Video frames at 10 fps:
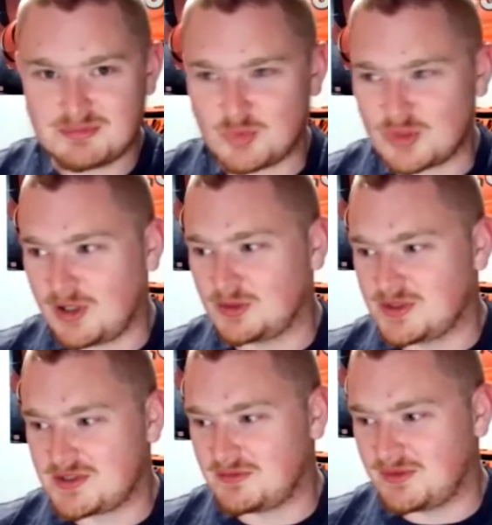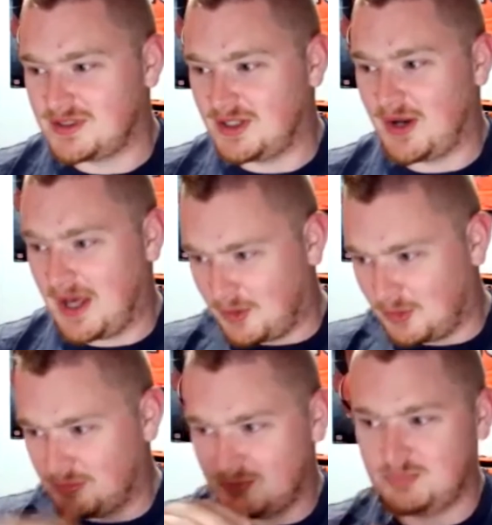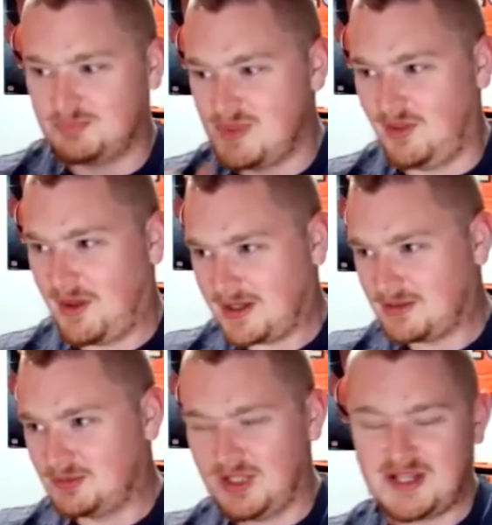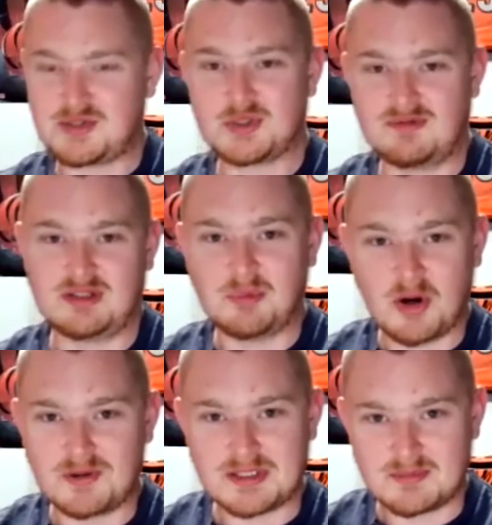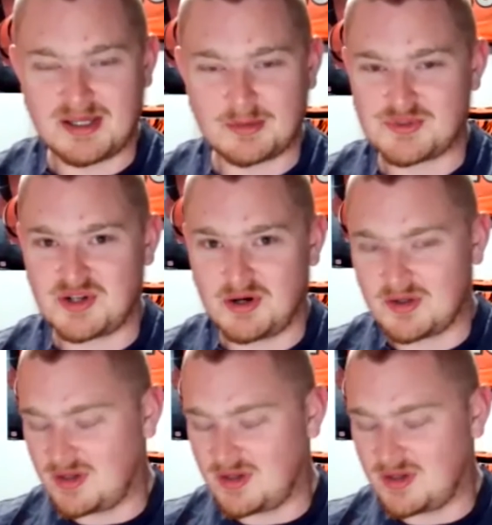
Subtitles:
regardless of how like lesser of an opponent the Bengals are.